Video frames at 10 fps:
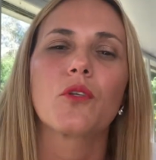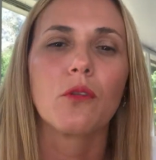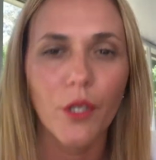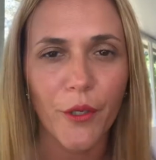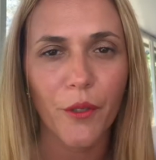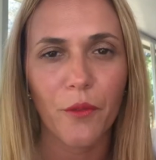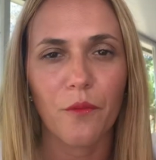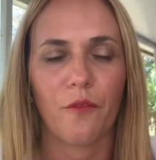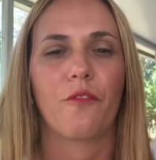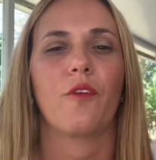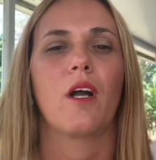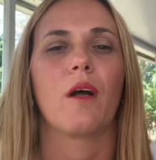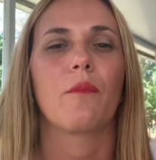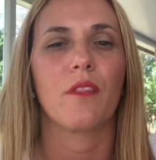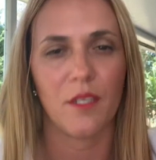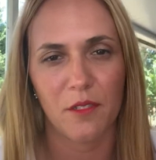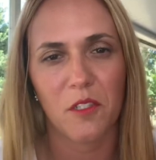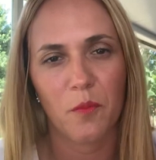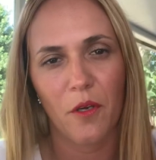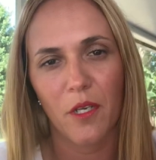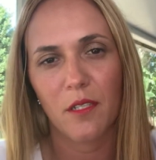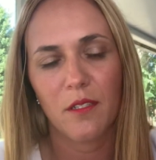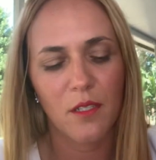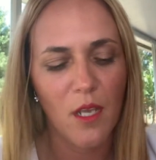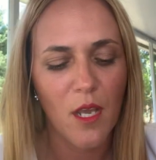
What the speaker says: to learn from this experience?